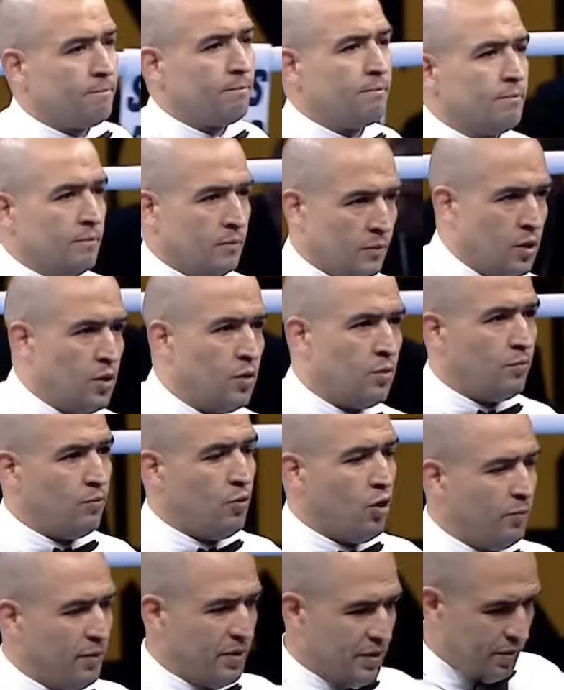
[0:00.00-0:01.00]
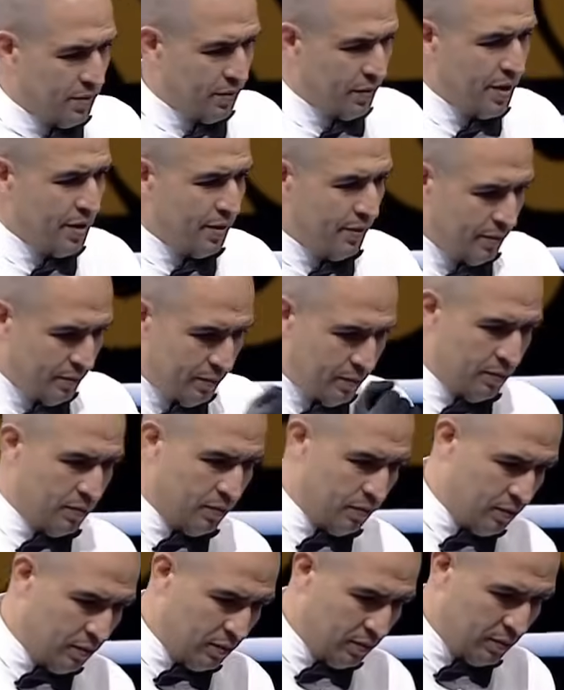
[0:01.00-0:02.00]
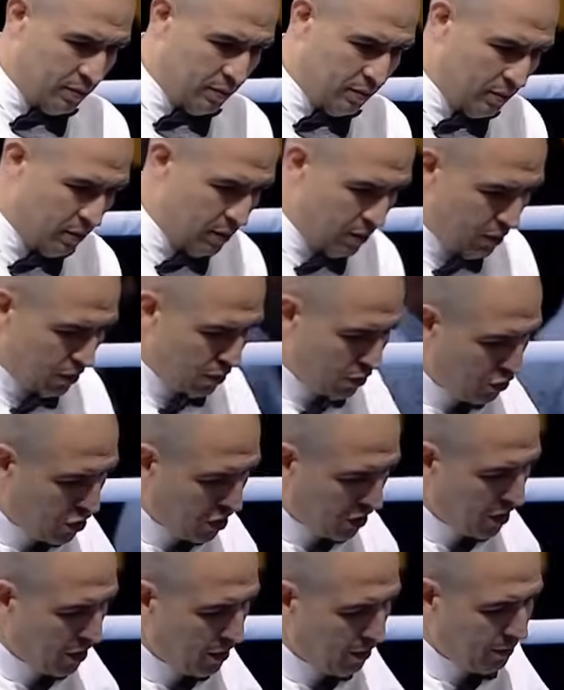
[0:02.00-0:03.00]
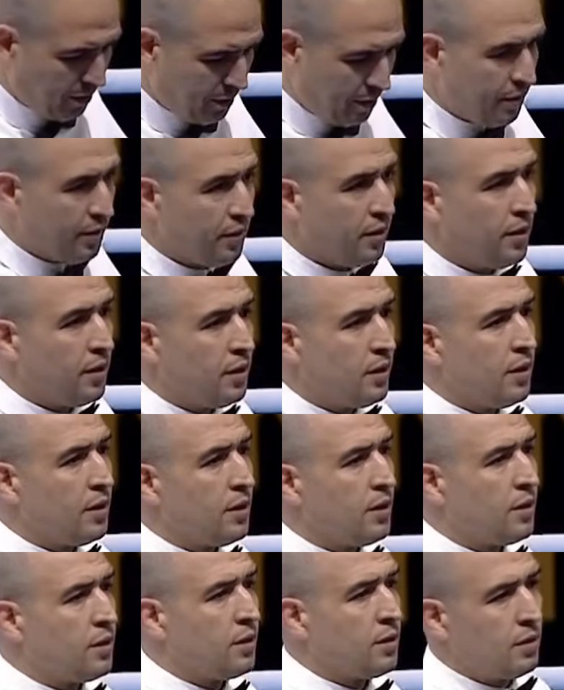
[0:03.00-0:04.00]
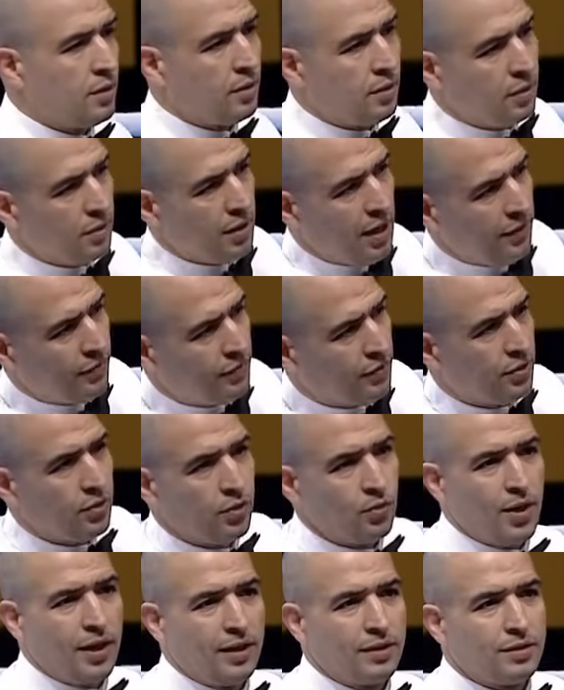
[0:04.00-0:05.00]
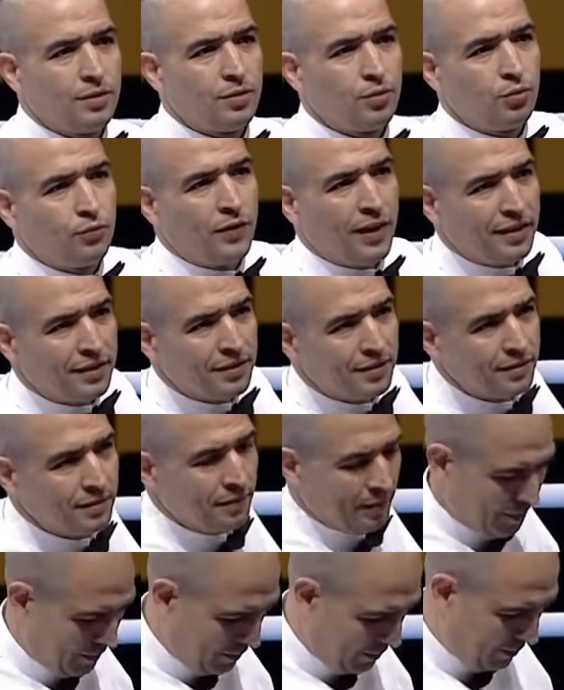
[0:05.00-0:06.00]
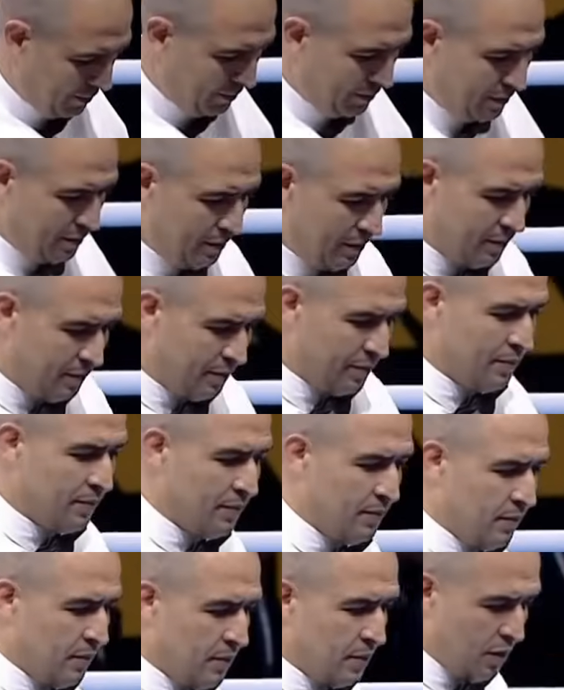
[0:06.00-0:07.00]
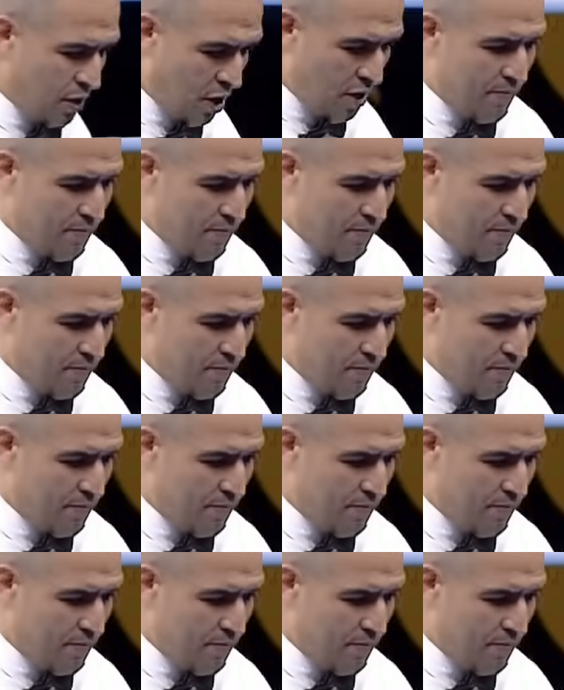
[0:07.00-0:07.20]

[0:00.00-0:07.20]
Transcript: Malanga. He's a former Asian, Euro Asian youth champion, and he went out in Busto Arsizio to